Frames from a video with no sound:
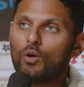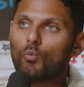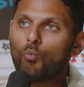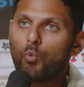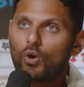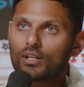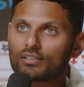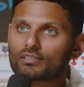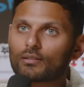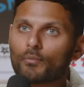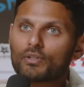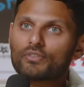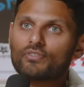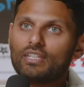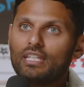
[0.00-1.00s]
What are some
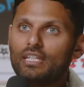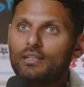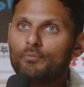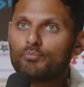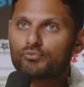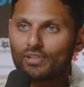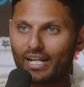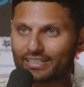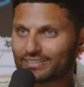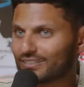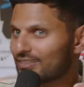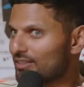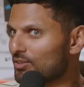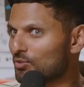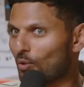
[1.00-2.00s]
of the
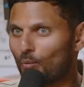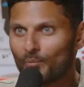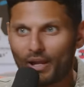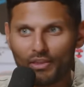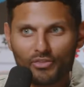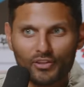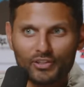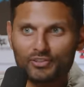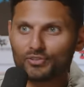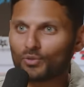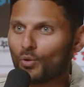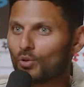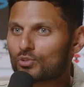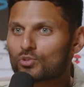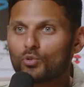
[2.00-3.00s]
practices or methods
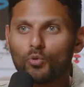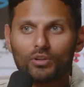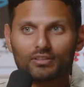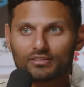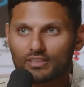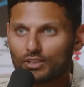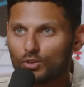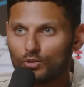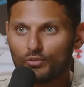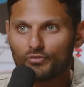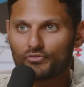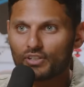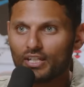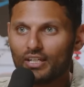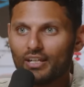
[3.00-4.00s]
or tools that
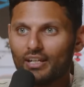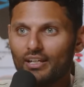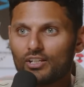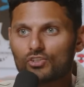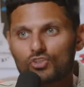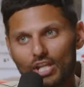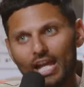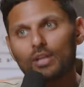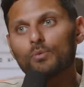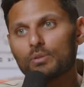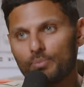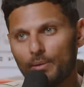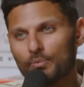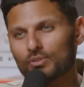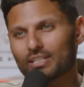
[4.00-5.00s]
you've shared
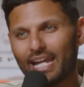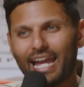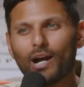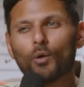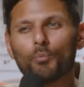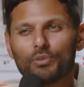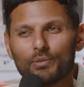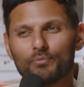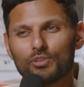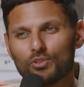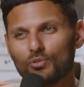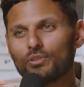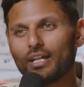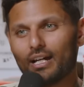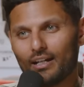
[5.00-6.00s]
with people to help them
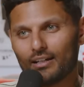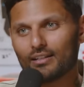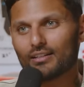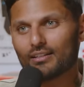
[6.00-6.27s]
do that?